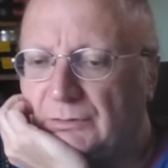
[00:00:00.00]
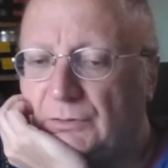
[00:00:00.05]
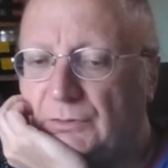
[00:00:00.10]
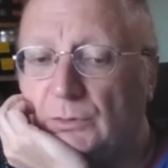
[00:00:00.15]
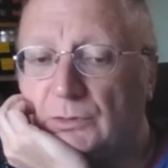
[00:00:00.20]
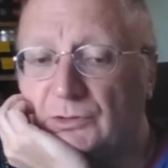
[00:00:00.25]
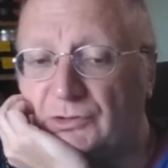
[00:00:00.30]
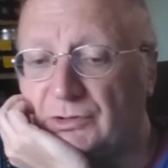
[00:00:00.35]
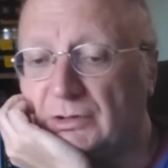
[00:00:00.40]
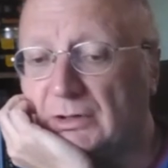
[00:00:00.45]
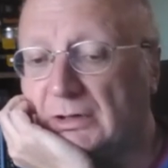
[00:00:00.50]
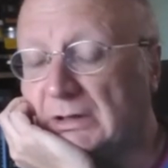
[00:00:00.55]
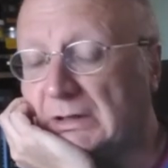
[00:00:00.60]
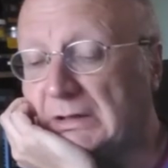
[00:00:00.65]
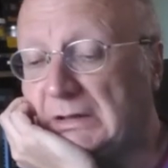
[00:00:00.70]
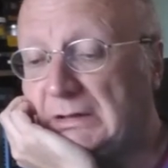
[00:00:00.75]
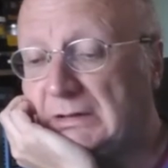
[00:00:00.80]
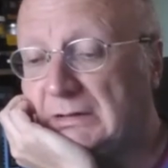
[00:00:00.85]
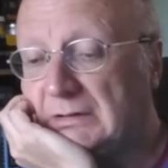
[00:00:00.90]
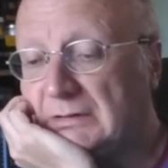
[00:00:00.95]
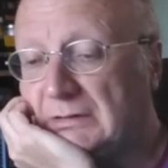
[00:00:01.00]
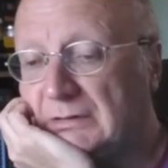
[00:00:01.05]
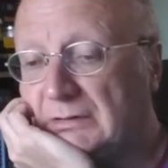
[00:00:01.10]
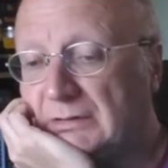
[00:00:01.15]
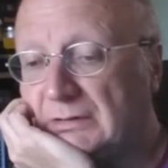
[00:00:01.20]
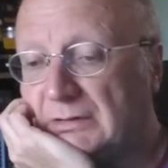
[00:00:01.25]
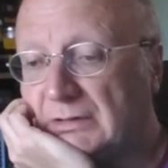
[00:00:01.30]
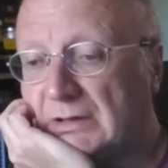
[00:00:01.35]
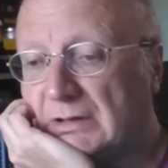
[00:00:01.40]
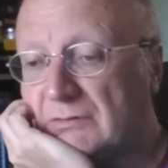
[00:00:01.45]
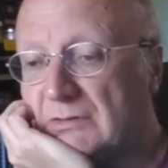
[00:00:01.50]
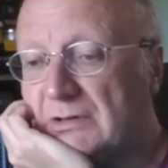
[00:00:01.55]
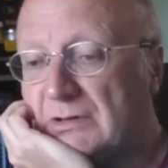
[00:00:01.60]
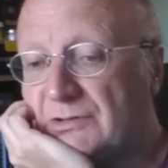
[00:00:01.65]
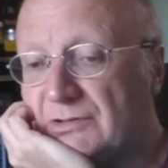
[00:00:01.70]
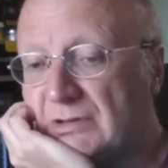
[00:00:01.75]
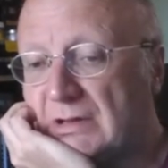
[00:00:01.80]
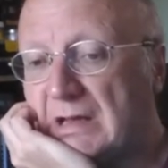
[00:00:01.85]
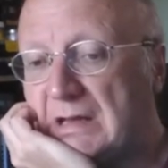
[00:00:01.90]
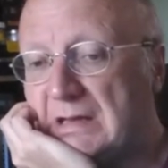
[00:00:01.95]
fortunately, there
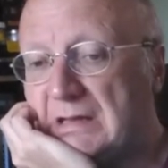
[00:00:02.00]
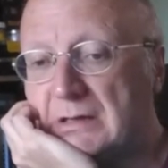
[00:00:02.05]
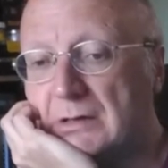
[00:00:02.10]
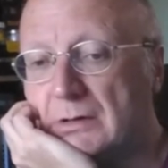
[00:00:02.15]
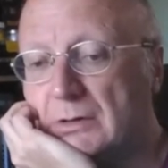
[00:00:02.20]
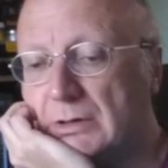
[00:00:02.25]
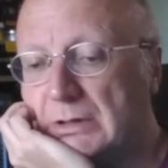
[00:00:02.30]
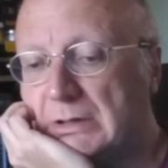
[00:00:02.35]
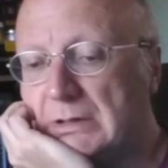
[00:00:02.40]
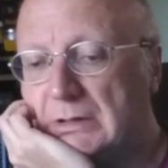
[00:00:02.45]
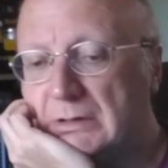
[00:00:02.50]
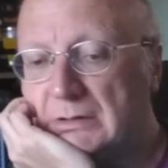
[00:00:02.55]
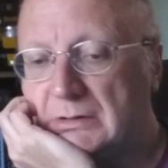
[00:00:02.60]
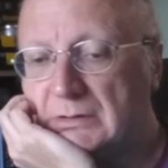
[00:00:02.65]
is a guy,